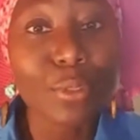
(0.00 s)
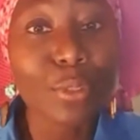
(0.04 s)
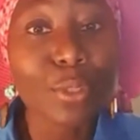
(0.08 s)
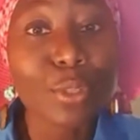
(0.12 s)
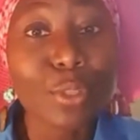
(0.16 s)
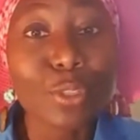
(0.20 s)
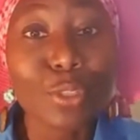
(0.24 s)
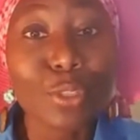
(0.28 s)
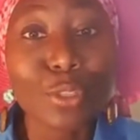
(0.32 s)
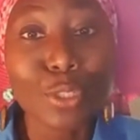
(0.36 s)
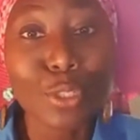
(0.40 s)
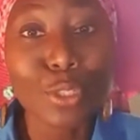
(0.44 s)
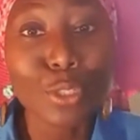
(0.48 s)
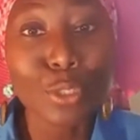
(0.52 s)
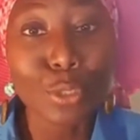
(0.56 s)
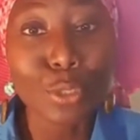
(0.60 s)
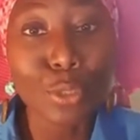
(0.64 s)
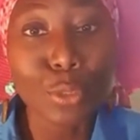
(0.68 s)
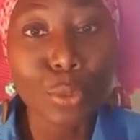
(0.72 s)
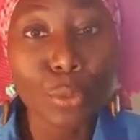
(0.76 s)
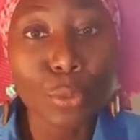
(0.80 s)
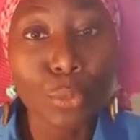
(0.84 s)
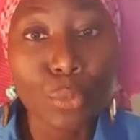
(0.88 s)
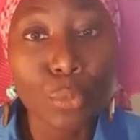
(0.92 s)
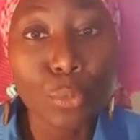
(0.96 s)

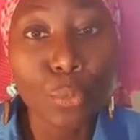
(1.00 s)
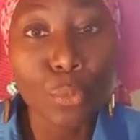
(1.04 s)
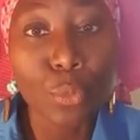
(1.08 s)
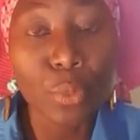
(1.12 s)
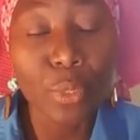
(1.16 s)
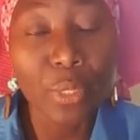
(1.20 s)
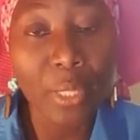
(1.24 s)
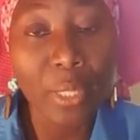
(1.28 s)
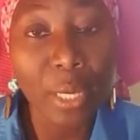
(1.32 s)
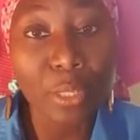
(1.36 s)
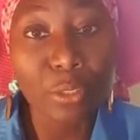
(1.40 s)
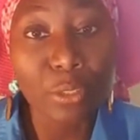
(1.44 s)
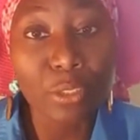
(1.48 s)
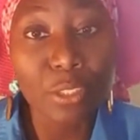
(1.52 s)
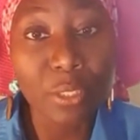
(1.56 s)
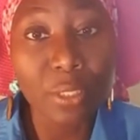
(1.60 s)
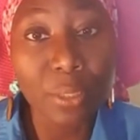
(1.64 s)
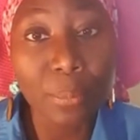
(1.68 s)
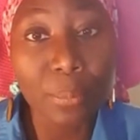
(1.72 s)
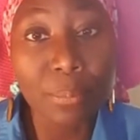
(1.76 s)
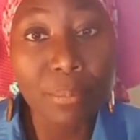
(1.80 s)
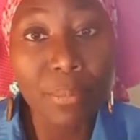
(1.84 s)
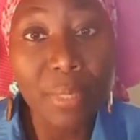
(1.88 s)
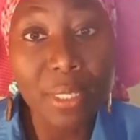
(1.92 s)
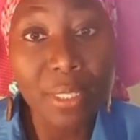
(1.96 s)
continue without
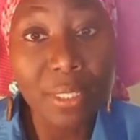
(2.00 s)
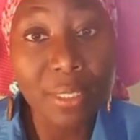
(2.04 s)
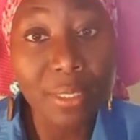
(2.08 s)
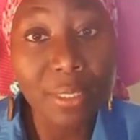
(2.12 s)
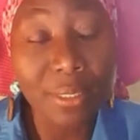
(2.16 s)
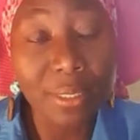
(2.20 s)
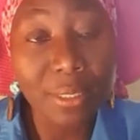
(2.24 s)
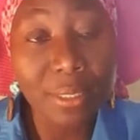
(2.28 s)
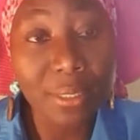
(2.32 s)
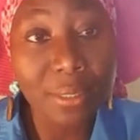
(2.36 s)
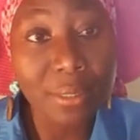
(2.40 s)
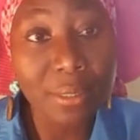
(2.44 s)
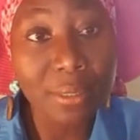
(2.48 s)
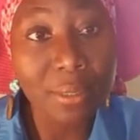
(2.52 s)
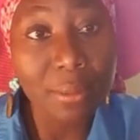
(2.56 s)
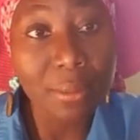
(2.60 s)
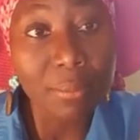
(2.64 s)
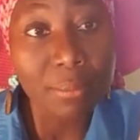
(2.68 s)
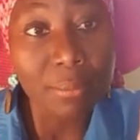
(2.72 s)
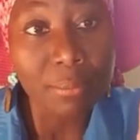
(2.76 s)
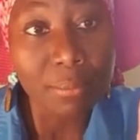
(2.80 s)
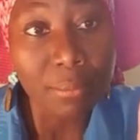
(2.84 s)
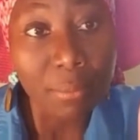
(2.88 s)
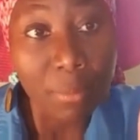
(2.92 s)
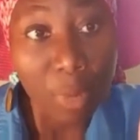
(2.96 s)
submitting this
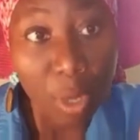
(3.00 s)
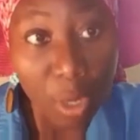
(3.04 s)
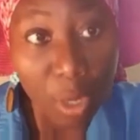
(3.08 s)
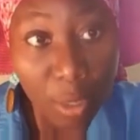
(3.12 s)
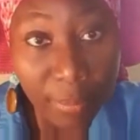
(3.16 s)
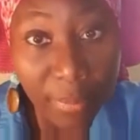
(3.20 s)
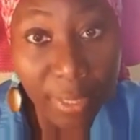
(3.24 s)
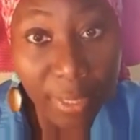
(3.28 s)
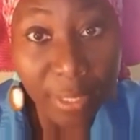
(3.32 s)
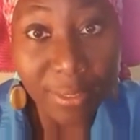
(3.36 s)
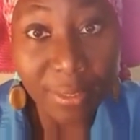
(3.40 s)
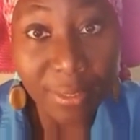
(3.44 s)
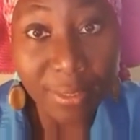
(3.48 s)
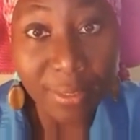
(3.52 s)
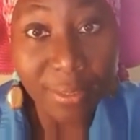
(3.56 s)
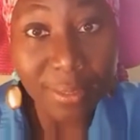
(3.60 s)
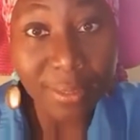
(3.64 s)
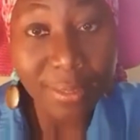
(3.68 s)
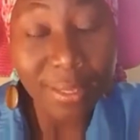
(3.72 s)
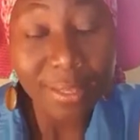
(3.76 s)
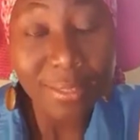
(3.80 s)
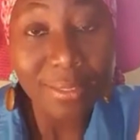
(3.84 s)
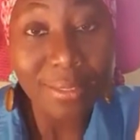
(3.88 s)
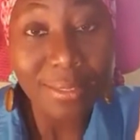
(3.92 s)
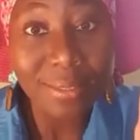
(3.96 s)
moment,
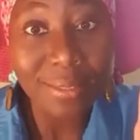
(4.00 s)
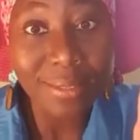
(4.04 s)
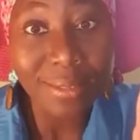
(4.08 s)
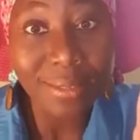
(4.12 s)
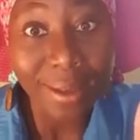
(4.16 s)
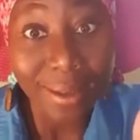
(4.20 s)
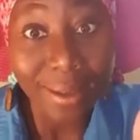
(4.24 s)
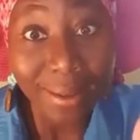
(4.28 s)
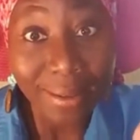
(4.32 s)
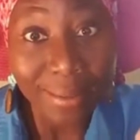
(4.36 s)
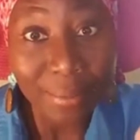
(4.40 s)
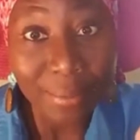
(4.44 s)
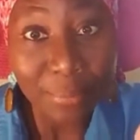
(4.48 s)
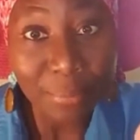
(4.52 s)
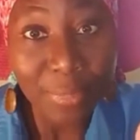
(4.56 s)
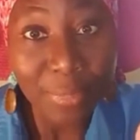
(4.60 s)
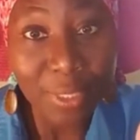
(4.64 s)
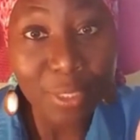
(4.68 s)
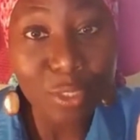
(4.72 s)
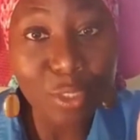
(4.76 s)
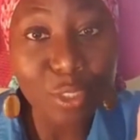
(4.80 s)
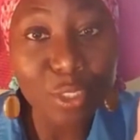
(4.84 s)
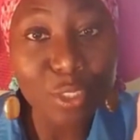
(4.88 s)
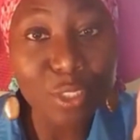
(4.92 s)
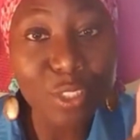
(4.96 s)
this time, this
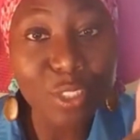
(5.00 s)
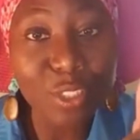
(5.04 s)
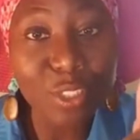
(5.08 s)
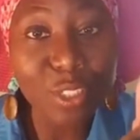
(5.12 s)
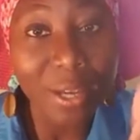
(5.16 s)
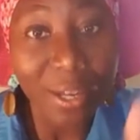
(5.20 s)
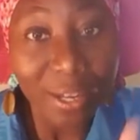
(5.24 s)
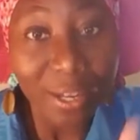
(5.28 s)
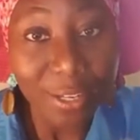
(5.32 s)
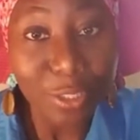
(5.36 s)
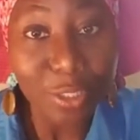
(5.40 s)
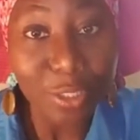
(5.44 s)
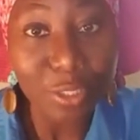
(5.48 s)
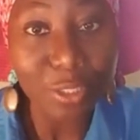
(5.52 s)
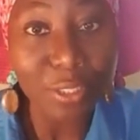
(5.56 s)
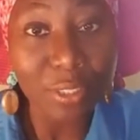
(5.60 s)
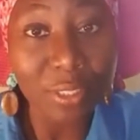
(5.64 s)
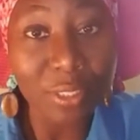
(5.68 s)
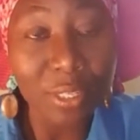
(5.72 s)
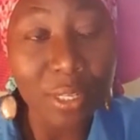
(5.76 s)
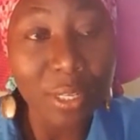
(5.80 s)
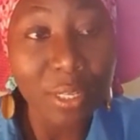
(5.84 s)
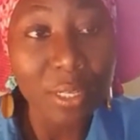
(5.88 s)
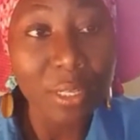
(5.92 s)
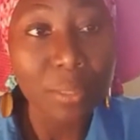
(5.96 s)
discussion
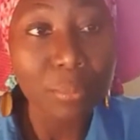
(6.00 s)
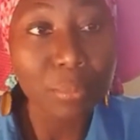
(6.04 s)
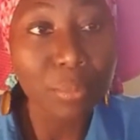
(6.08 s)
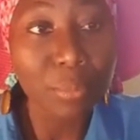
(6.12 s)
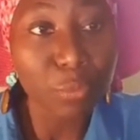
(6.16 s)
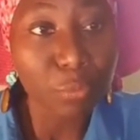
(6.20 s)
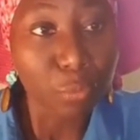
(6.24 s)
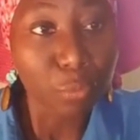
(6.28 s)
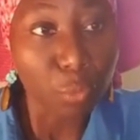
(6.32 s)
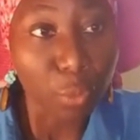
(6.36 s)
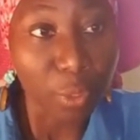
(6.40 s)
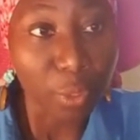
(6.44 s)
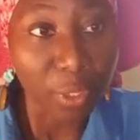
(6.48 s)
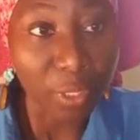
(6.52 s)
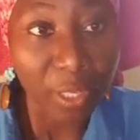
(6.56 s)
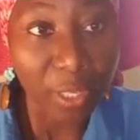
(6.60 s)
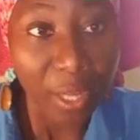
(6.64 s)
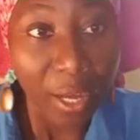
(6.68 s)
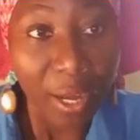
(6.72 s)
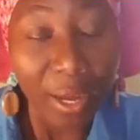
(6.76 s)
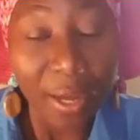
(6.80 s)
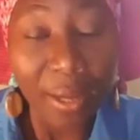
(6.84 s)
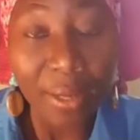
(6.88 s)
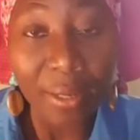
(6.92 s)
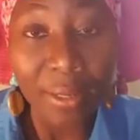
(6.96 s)
before
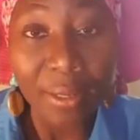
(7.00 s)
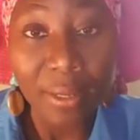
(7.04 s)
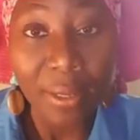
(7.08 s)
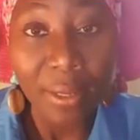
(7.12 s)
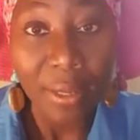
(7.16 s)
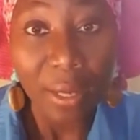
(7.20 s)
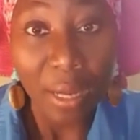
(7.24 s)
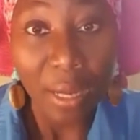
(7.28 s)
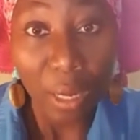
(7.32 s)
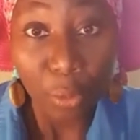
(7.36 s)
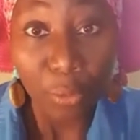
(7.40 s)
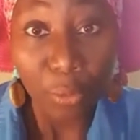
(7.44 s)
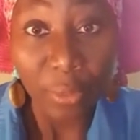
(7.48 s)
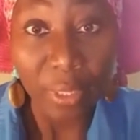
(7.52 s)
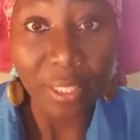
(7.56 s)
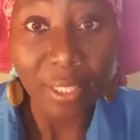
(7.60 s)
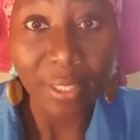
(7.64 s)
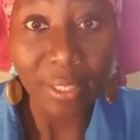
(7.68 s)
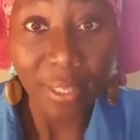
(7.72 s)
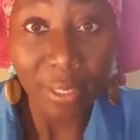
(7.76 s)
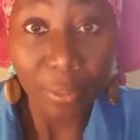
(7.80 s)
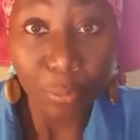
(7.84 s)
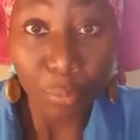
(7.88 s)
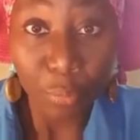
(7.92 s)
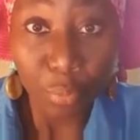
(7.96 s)
God. I'll
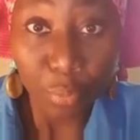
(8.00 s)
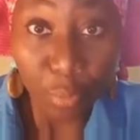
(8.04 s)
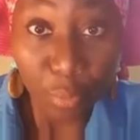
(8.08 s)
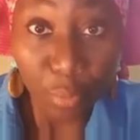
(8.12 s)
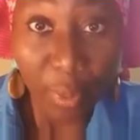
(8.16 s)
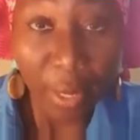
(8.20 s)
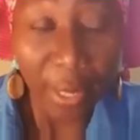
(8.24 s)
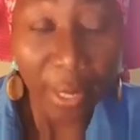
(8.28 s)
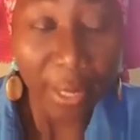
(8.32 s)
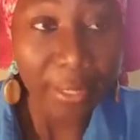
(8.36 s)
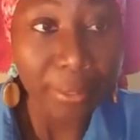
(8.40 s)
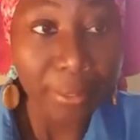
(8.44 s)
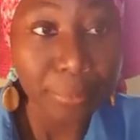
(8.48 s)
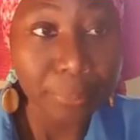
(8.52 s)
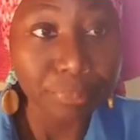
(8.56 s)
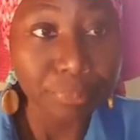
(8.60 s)
again pray,